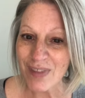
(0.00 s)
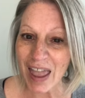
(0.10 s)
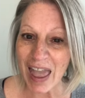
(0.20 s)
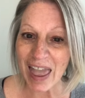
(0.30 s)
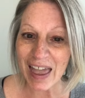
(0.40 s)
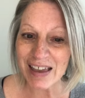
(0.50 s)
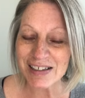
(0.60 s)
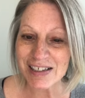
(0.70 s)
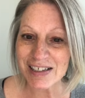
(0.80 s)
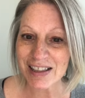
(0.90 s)

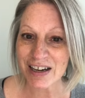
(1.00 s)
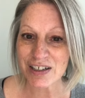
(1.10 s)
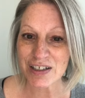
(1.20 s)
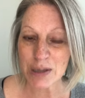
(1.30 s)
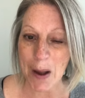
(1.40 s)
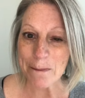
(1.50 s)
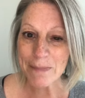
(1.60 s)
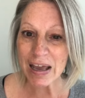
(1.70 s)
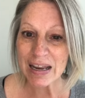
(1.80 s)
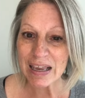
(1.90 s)
And there's
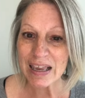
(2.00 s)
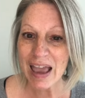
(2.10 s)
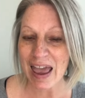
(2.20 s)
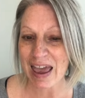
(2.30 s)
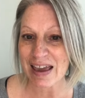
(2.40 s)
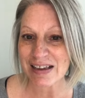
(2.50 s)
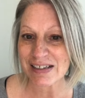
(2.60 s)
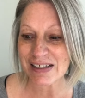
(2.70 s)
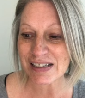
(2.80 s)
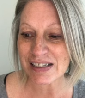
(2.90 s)
money
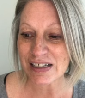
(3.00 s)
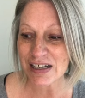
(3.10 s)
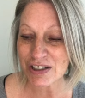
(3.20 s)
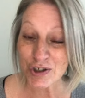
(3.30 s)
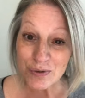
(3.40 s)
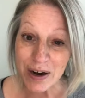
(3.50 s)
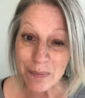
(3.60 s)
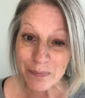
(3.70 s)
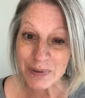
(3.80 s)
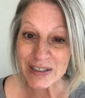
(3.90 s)
and
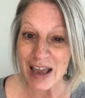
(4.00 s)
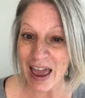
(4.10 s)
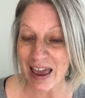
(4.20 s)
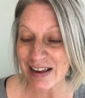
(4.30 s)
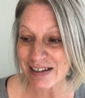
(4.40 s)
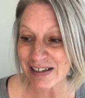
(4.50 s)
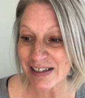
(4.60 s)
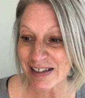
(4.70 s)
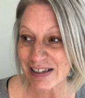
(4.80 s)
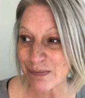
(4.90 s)
trips
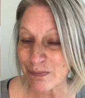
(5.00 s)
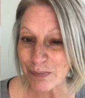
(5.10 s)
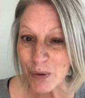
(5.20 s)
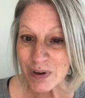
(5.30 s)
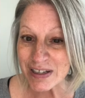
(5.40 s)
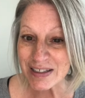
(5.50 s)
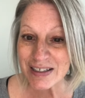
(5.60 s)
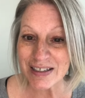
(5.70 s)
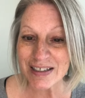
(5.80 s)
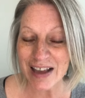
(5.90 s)
and
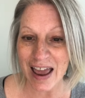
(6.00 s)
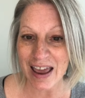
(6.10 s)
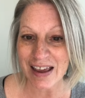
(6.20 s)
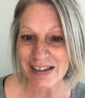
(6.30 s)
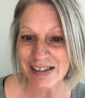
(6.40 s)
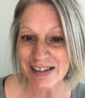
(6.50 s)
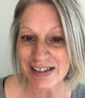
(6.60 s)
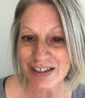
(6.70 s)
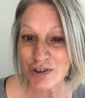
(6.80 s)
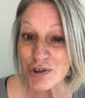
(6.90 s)
bonuses
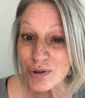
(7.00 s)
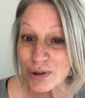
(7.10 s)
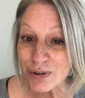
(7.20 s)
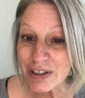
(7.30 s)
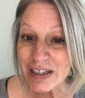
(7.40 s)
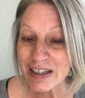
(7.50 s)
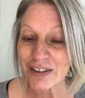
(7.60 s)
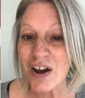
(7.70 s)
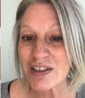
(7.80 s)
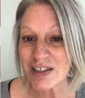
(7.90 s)
and jewelry and
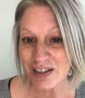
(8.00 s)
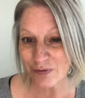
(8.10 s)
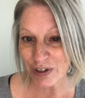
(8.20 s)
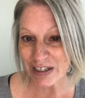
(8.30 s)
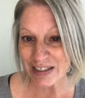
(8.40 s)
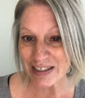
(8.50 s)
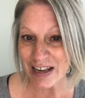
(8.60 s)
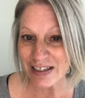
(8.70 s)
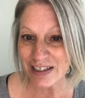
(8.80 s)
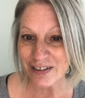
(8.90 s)
lots of different
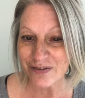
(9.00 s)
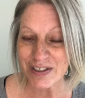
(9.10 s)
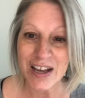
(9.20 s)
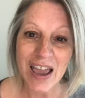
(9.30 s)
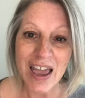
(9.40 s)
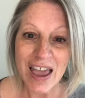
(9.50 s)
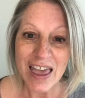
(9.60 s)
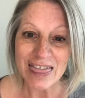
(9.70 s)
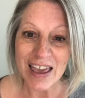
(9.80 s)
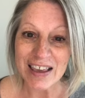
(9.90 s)
incentives
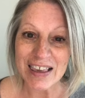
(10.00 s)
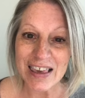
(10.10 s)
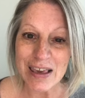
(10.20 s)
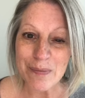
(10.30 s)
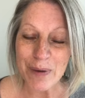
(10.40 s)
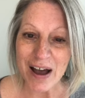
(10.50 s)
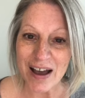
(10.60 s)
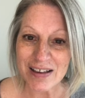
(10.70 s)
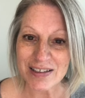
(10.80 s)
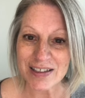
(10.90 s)
that keep
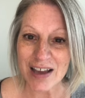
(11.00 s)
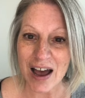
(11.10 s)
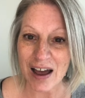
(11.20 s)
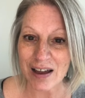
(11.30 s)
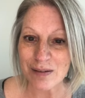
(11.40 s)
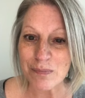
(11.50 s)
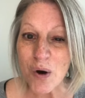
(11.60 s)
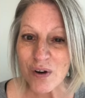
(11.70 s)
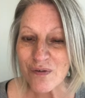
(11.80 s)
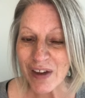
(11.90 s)
us
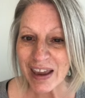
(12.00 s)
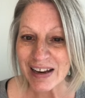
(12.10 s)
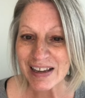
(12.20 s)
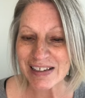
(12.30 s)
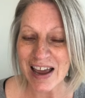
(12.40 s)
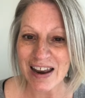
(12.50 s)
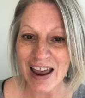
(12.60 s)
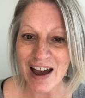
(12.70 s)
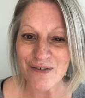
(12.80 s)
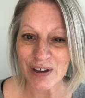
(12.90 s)
motivated and
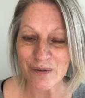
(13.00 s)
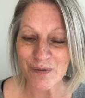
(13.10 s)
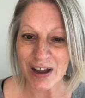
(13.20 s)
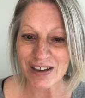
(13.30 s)
having fun.